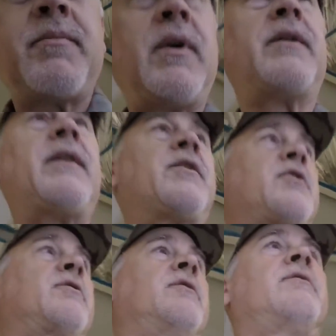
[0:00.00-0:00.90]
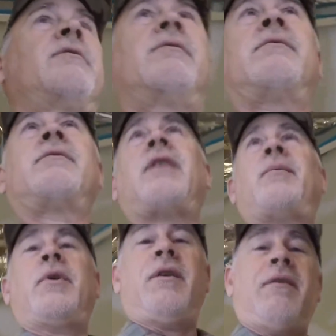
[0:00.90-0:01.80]
but that's the
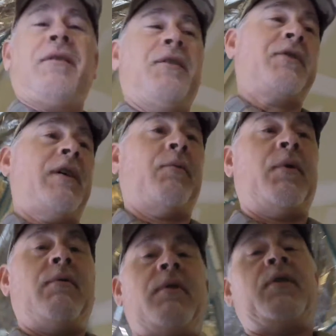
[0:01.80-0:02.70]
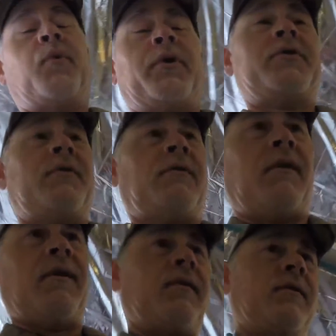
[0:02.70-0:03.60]
time of year it is, and we do need the moisture
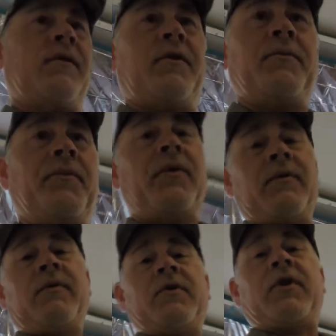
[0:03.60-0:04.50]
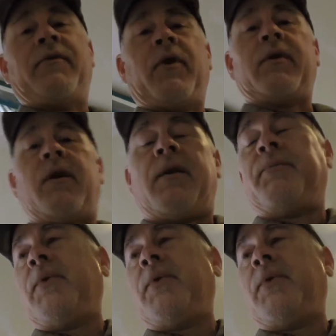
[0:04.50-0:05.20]
and, stuff like that.